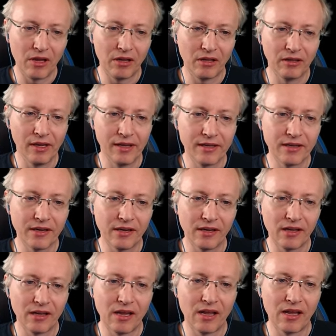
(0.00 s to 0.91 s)
like
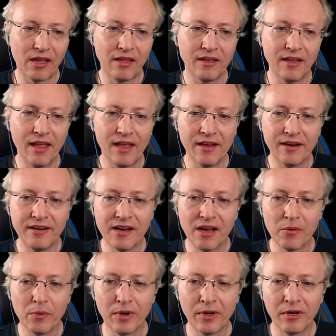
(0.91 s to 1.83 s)
an
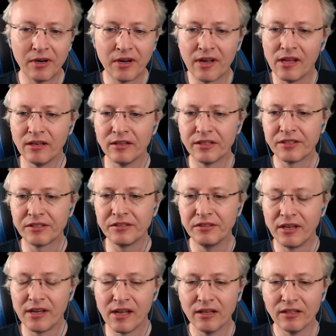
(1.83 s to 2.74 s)
area where
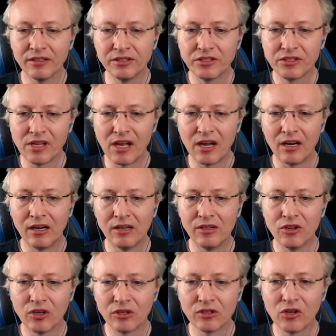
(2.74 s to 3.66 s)
colors are
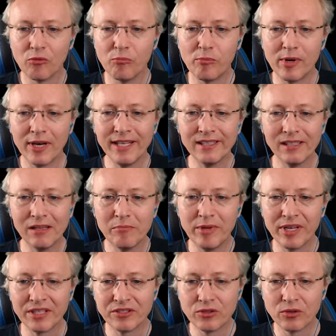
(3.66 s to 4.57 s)
not completely
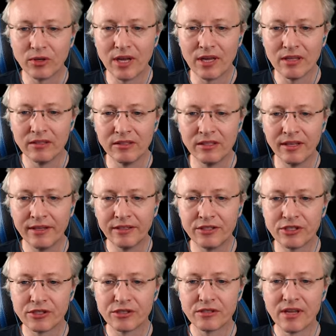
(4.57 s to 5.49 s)
mixed together. They're
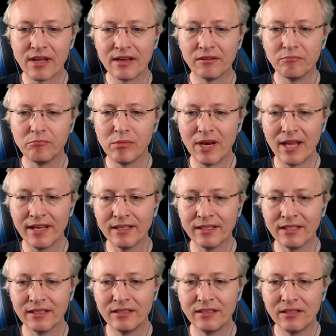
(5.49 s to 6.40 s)
just kind of
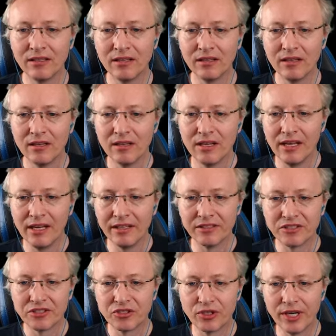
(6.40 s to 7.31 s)
blended in
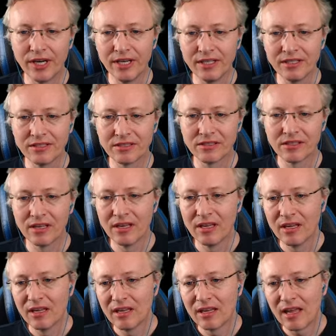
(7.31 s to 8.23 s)
streaks.
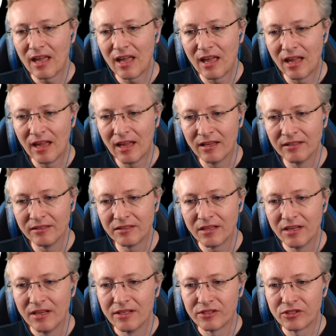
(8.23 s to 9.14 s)
And
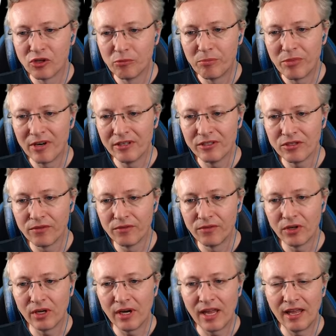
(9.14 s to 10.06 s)
so parts of
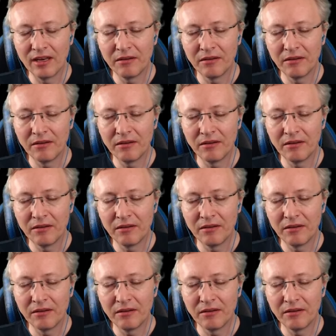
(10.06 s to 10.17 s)
your